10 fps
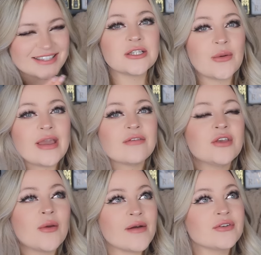So if
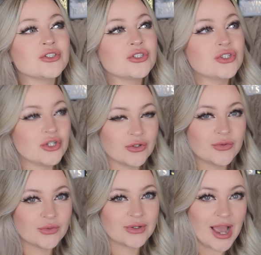you ever
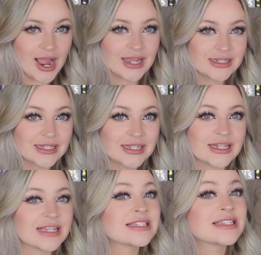do kindly
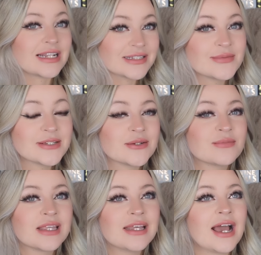like send me
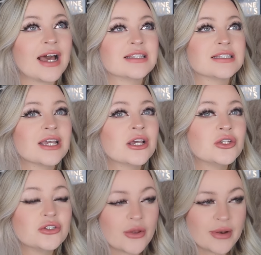something and
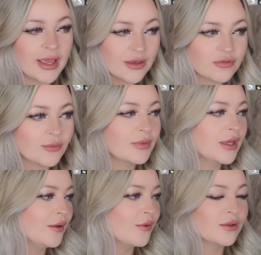you don't hear from
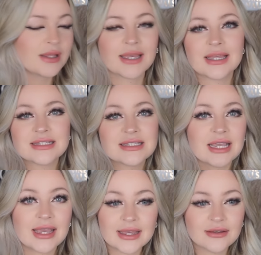me or like
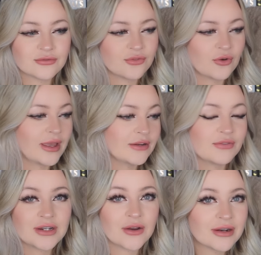see it in a
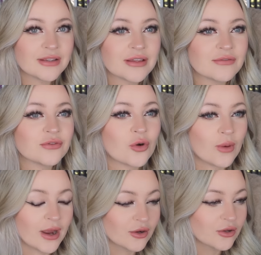video or anything for a
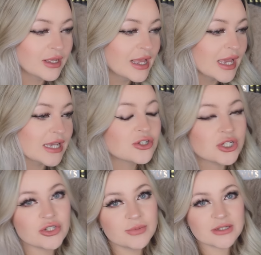while, it's
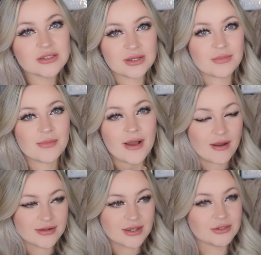usually because it's at my
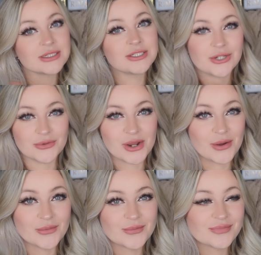parents' house and I don't
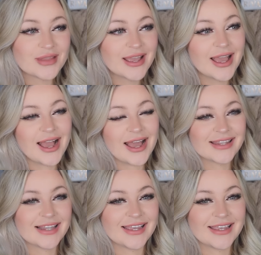know and
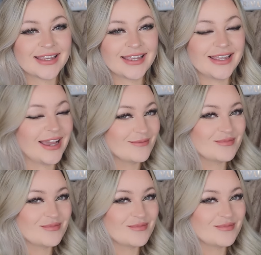like yeah